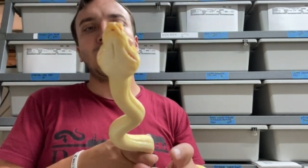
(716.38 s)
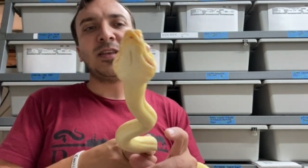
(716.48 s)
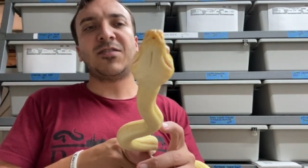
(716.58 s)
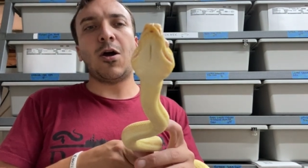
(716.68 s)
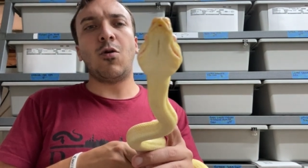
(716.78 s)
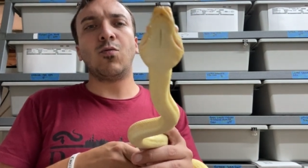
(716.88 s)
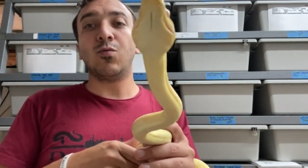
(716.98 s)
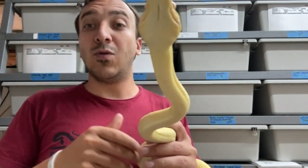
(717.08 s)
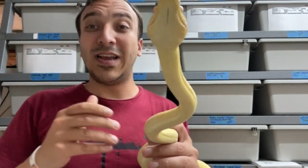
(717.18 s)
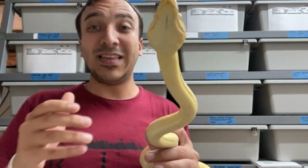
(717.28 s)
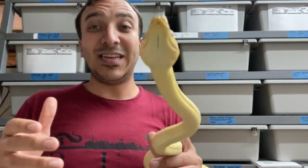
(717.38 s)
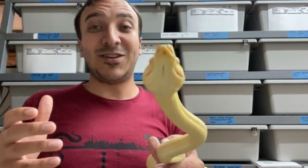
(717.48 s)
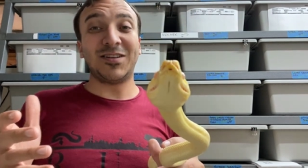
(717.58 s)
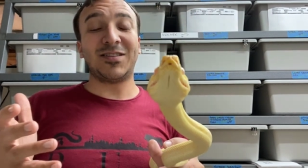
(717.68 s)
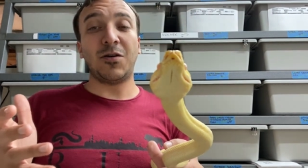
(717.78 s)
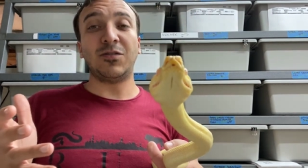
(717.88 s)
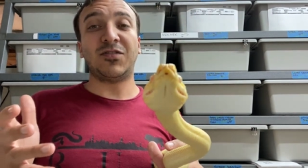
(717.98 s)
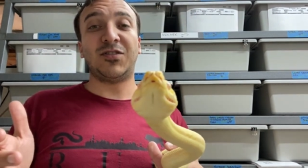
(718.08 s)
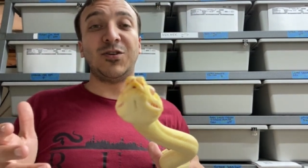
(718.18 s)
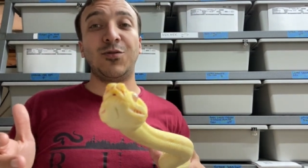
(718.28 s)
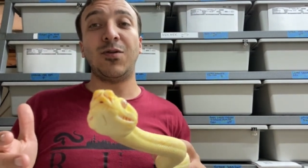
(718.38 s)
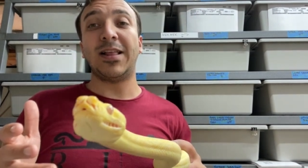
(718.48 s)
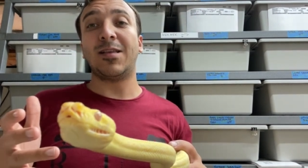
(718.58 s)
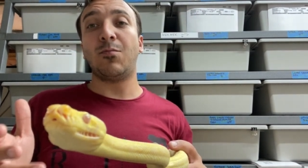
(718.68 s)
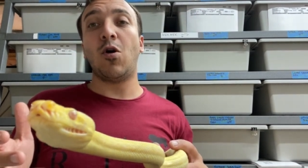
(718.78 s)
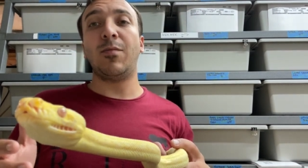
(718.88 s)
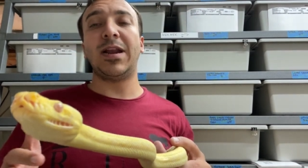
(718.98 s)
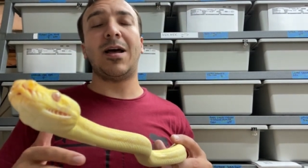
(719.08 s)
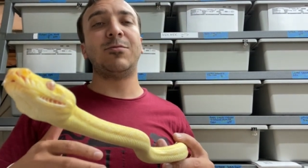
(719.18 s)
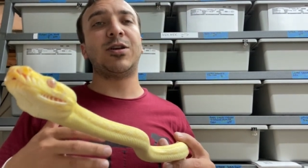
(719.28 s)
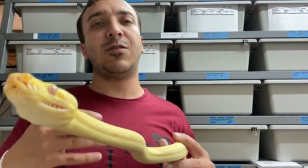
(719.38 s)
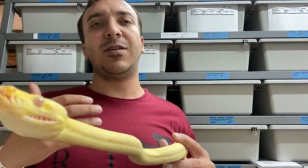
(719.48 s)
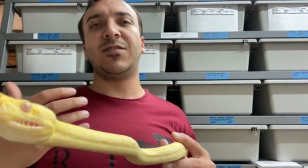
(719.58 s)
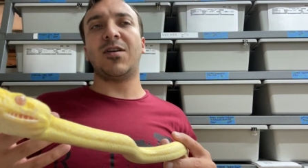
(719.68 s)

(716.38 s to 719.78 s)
So really just those two at the moment. I'm sure there's